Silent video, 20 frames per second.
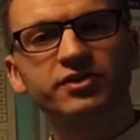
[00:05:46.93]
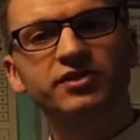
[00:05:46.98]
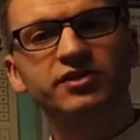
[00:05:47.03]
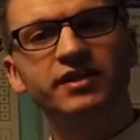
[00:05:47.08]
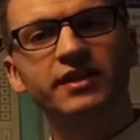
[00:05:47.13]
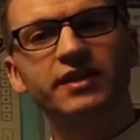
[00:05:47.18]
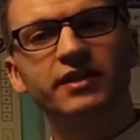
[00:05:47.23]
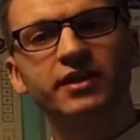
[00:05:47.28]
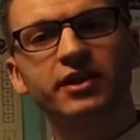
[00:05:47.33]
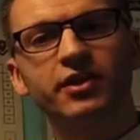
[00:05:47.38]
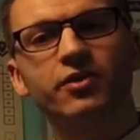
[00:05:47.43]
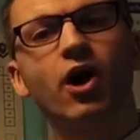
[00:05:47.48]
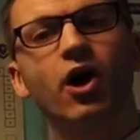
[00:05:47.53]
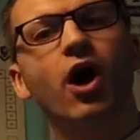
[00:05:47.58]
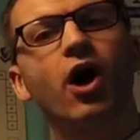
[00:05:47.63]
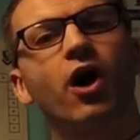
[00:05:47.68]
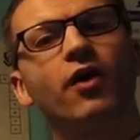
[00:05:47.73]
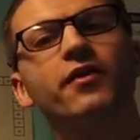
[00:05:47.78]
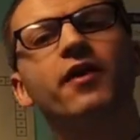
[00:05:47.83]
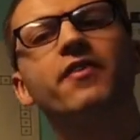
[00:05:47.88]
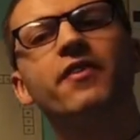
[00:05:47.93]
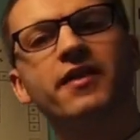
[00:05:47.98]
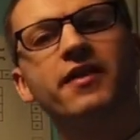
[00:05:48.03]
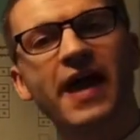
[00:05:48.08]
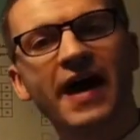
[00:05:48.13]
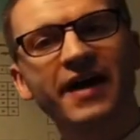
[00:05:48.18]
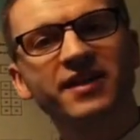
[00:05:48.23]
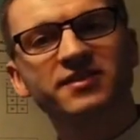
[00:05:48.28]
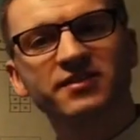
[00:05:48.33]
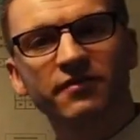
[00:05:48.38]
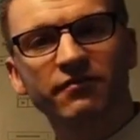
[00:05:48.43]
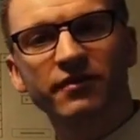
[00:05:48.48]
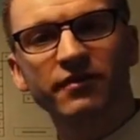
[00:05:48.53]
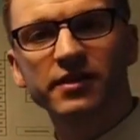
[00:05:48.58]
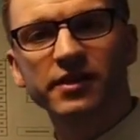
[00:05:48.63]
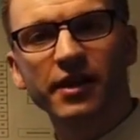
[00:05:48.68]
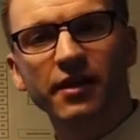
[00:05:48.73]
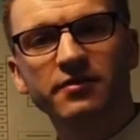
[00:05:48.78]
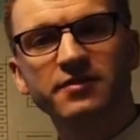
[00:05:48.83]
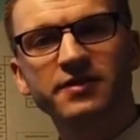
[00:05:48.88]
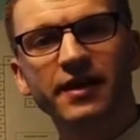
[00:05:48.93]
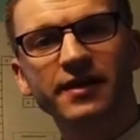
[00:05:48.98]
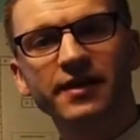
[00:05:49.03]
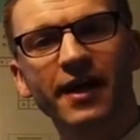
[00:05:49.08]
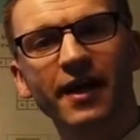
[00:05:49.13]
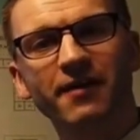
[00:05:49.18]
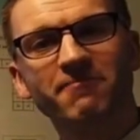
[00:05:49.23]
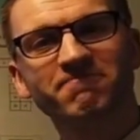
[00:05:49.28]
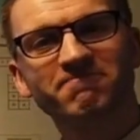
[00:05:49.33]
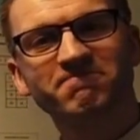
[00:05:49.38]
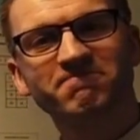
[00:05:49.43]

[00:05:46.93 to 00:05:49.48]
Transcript: to seeing you on the next video. Take care.